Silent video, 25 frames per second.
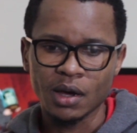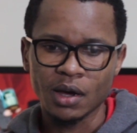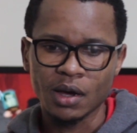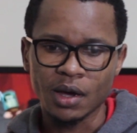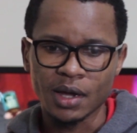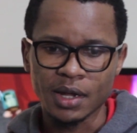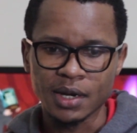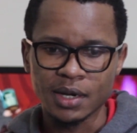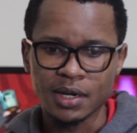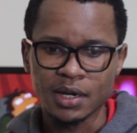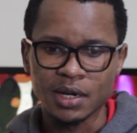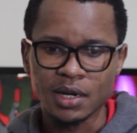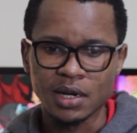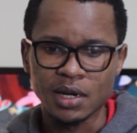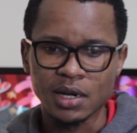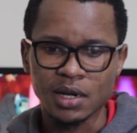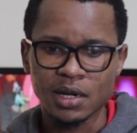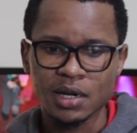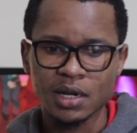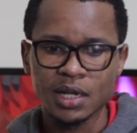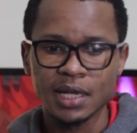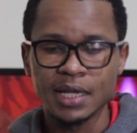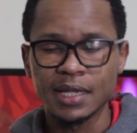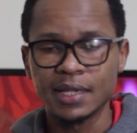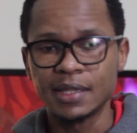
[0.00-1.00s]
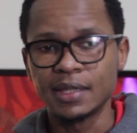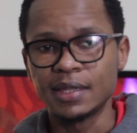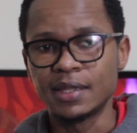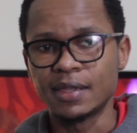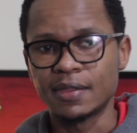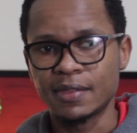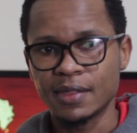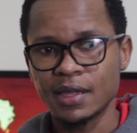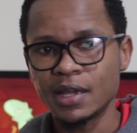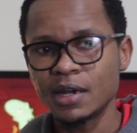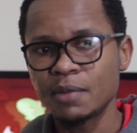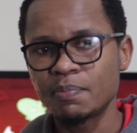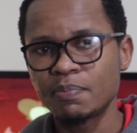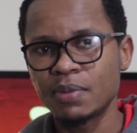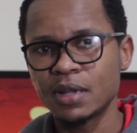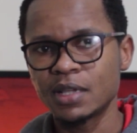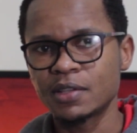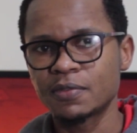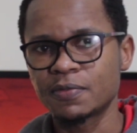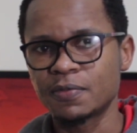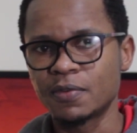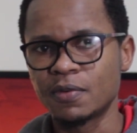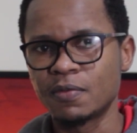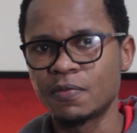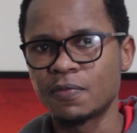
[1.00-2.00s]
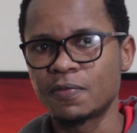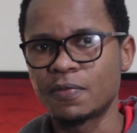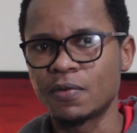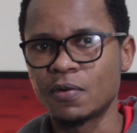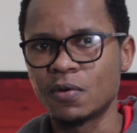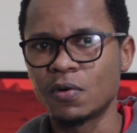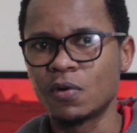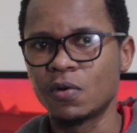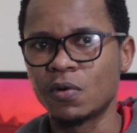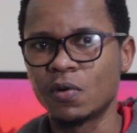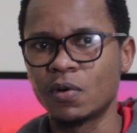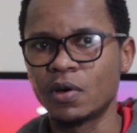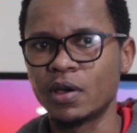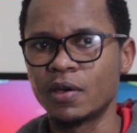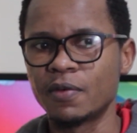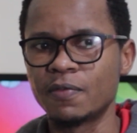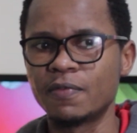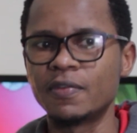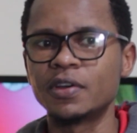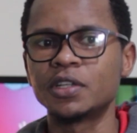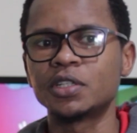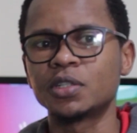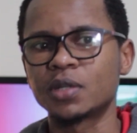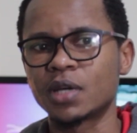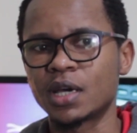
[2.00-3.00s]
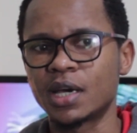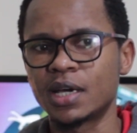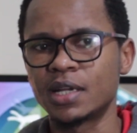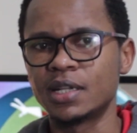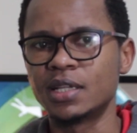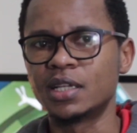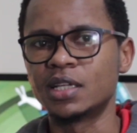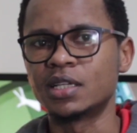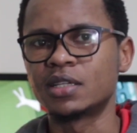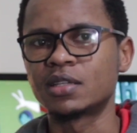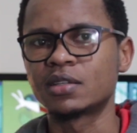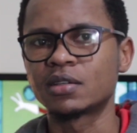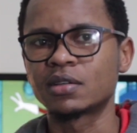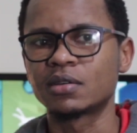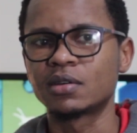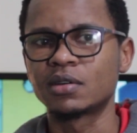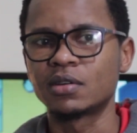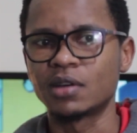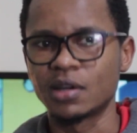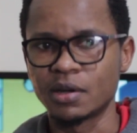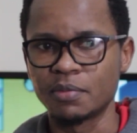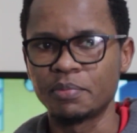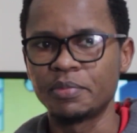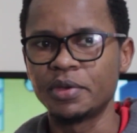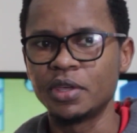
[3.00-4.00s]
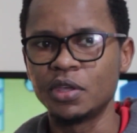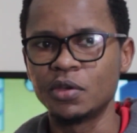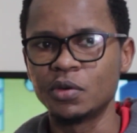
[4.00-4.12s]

And the third platform for a virtual card that can be